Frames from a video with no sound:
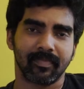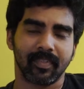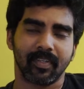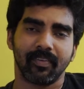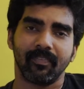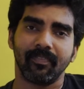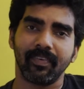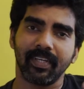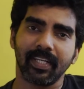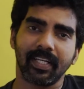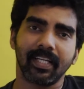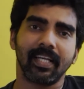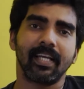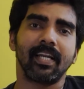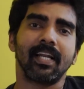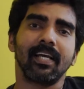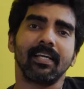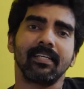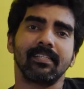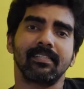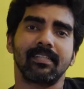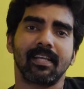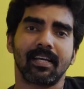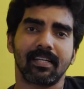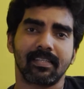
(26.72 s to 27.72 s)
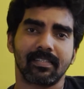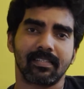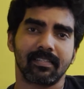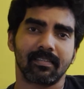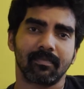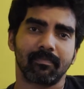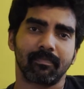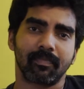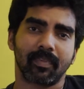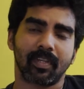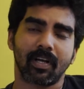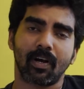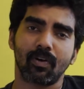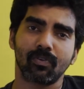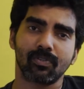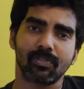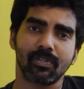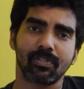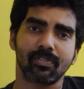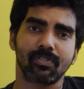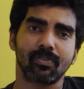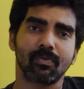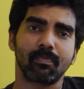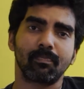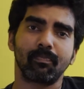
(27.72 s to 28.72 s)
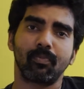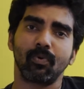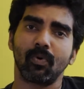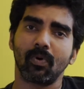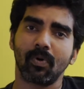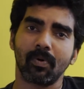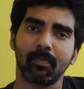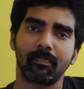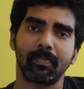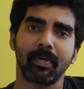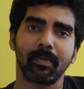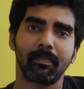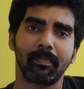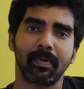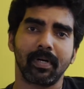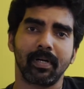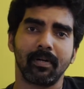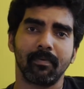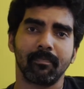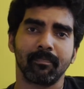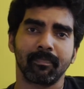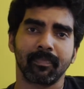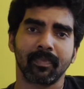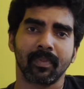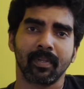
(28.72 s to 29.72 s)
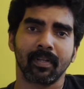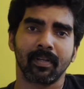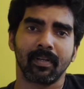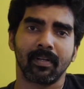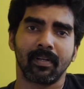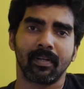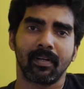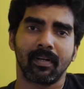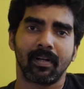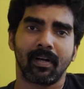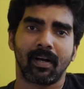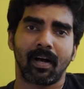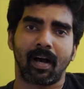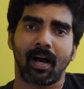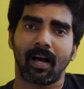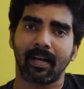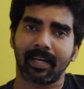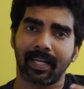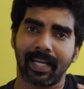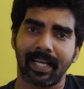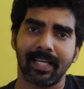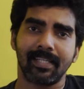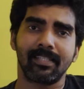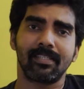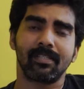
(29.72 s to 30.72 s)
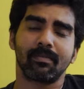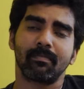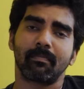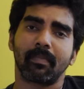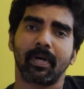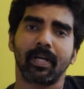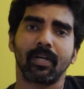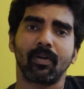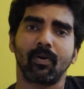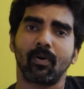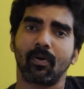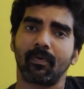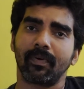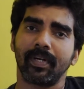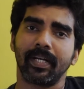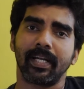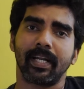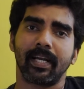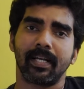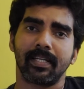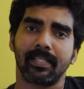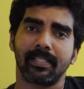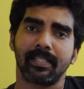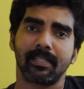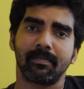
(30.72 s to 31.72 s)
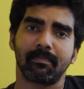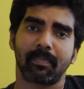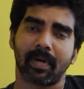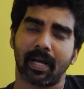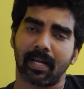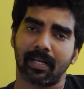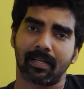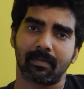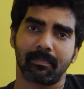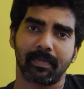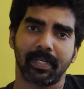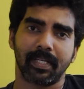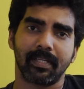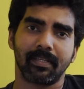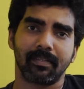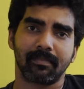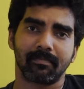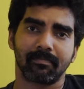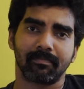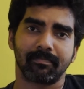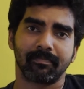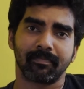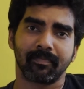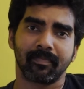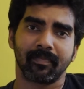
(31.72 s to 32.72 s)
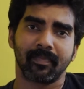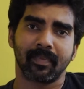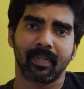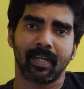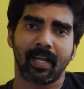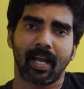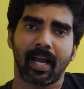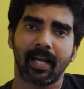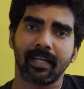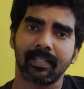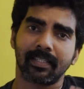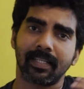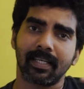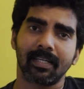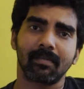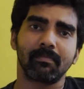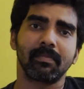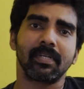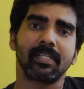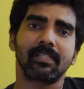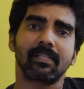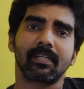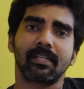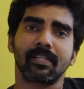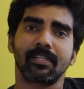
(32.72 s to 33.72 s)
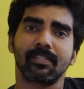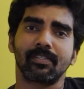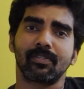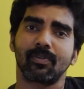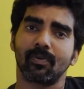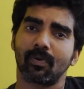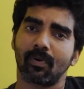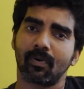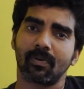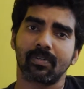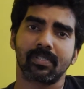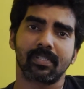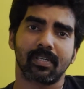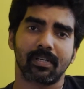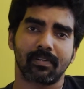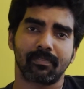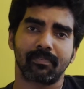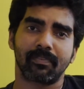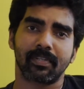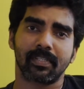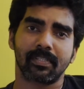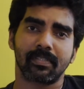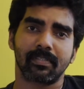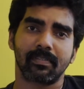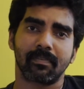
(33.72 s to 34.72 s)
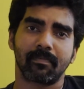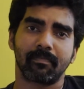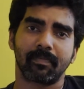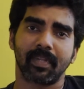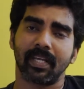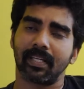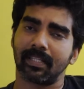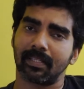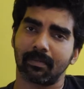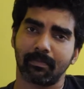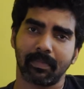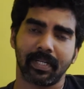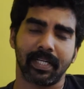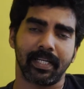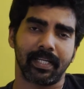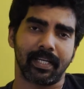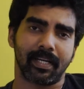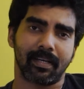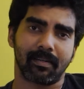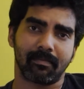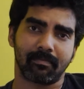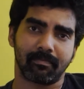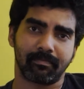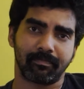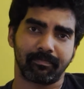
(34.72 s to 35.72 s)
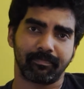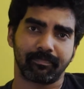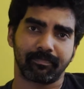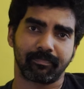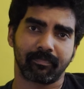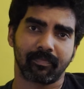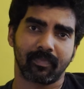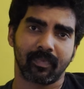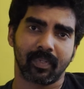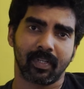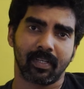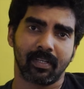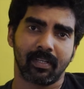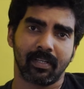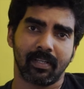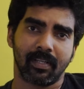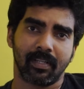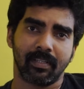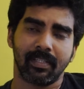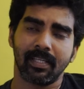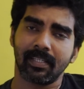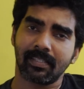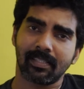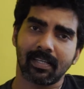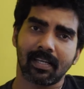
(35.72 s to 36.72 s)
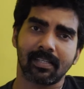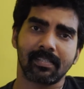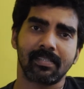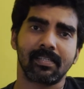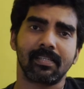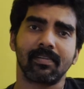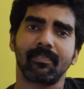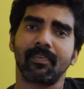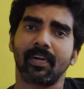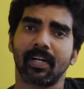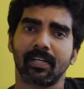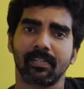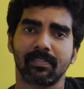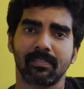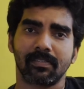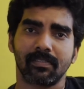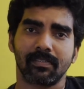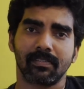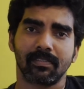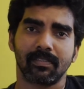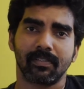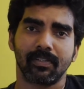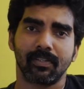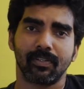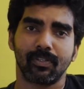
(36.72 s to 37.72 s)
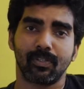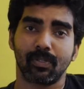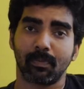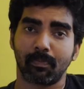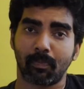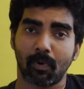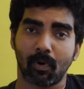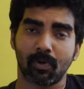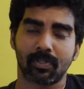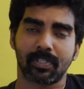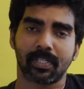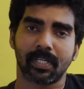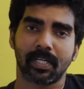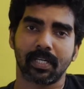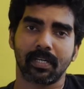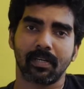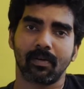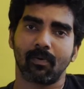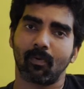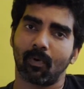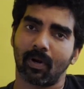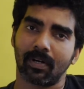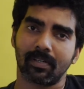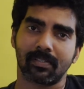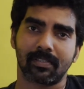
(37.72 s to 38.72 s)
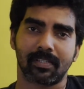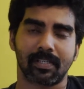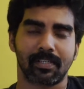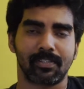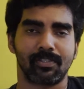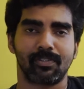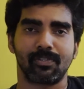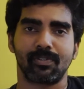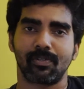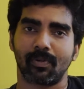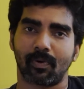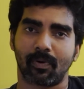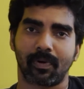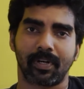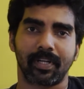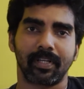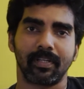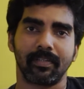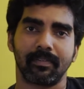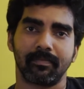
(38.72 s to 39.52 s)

We realized that thousands of poor people are hit by COVID-19 pandemic and their miseries do not surface in the media. This has driven us to portray one such story.